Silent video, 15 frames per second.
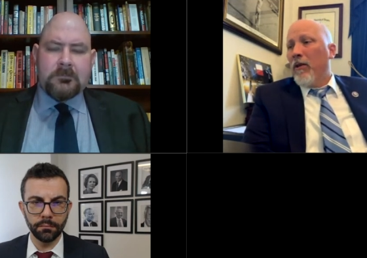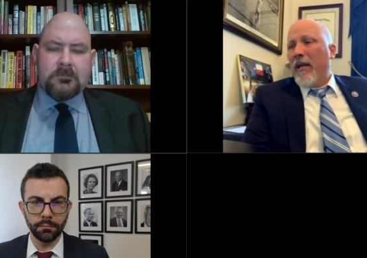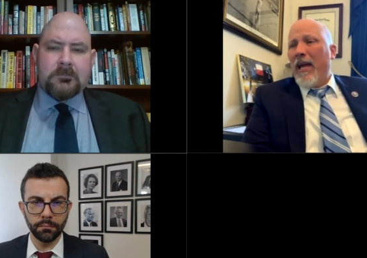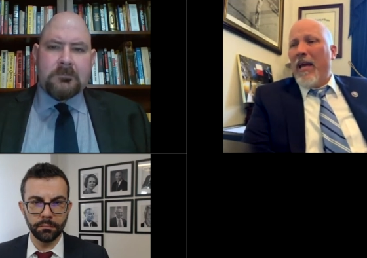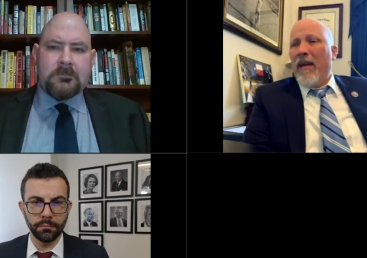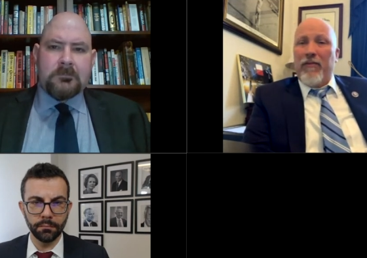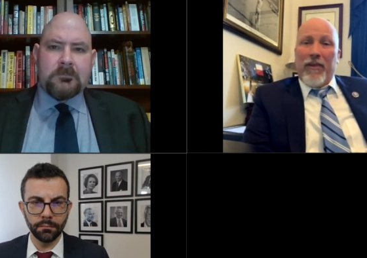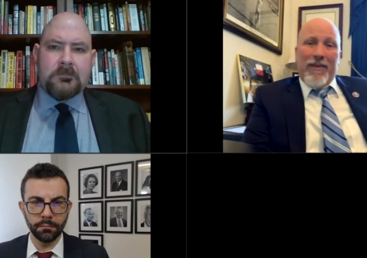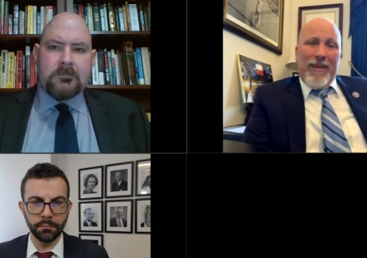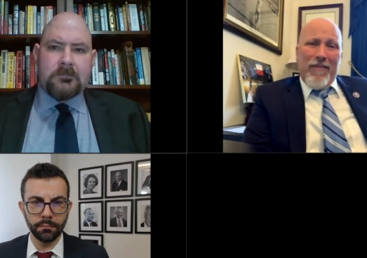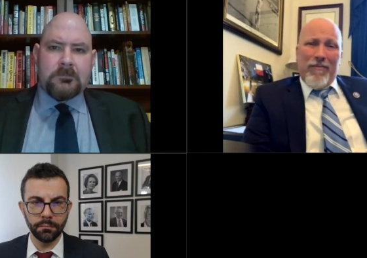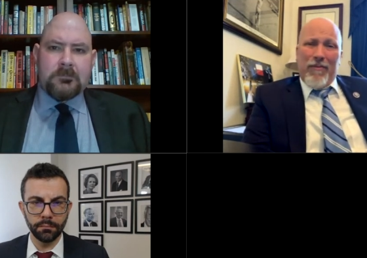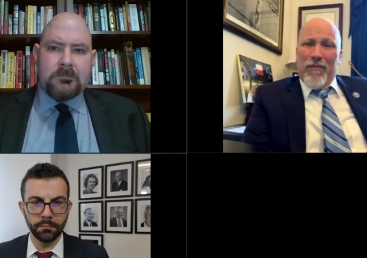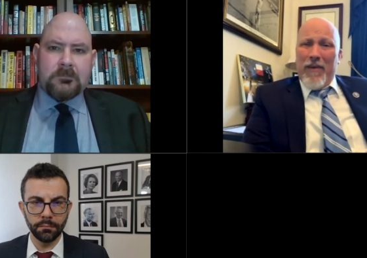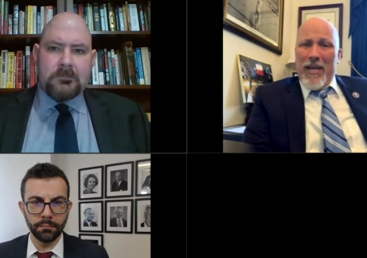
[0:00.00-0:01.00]
Speaker 1: Look, and if
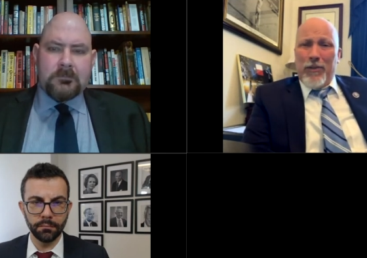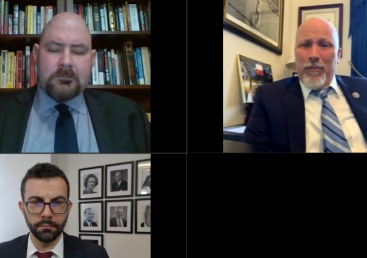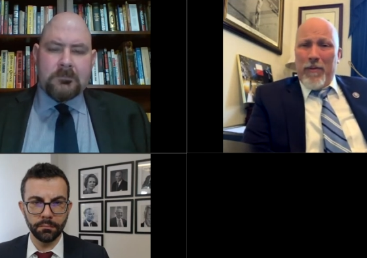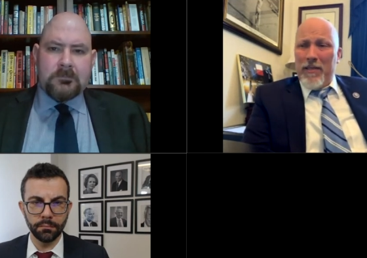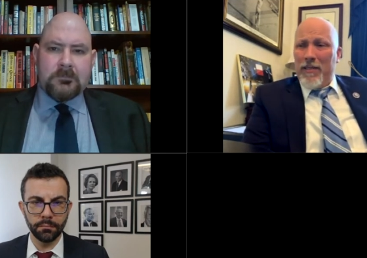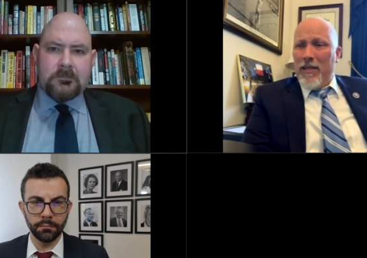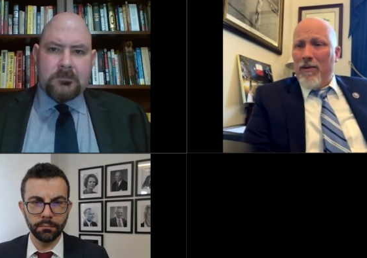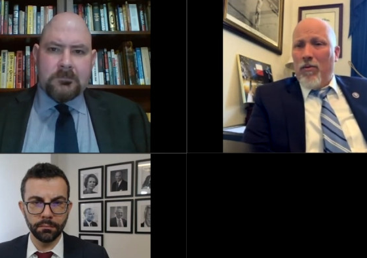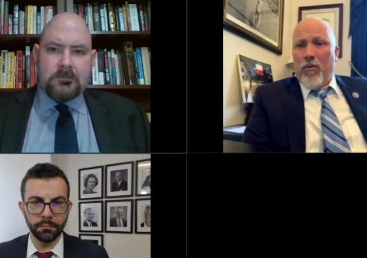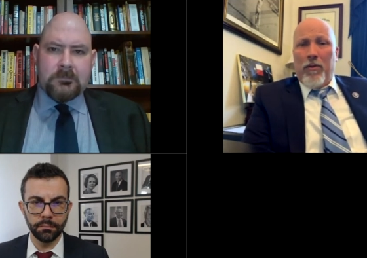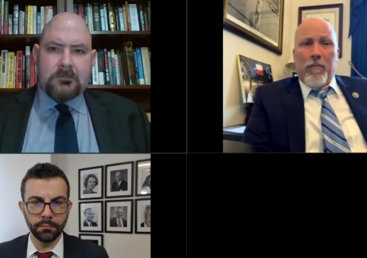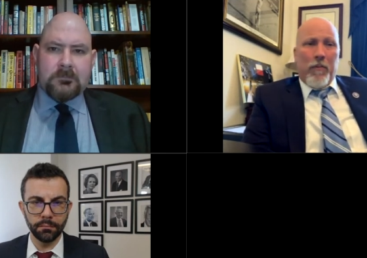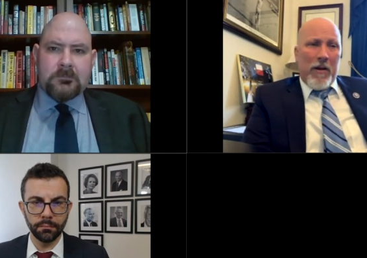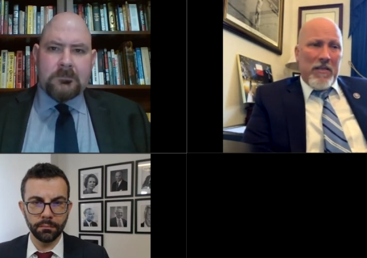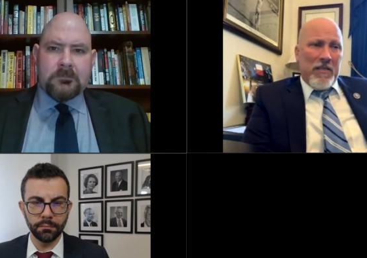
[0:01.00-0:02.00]
the if the vice president
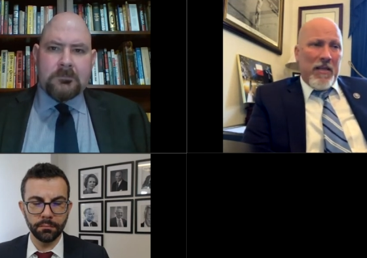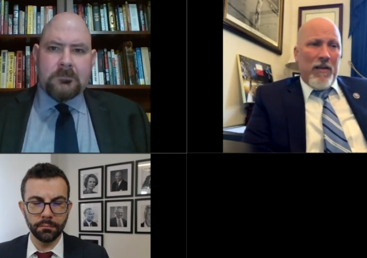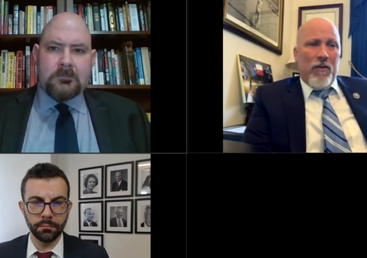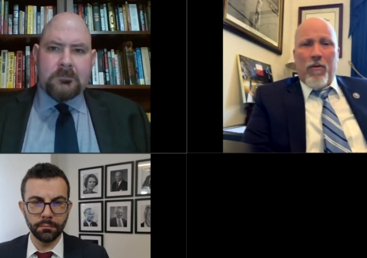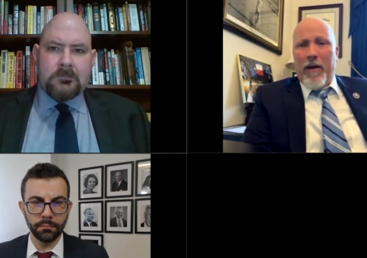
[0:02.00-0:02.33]
or the president